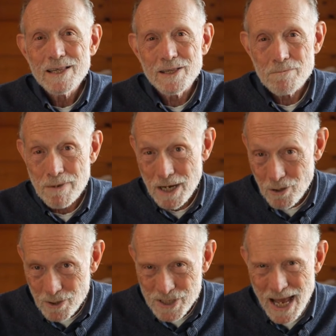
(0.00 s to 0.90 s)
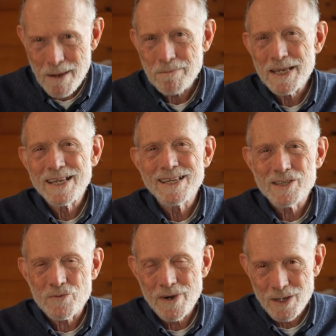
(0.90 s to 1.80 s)
The bear was happy.
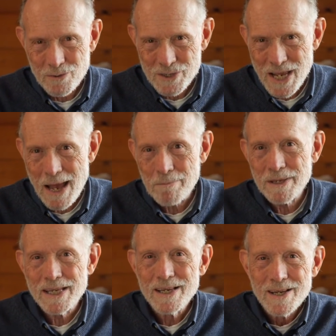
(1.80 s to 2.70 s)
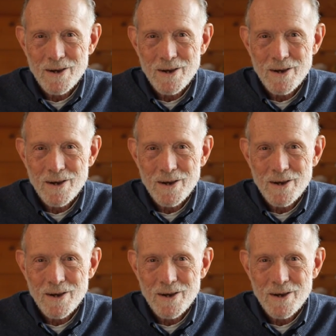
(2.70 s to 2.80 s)
His friend was happy.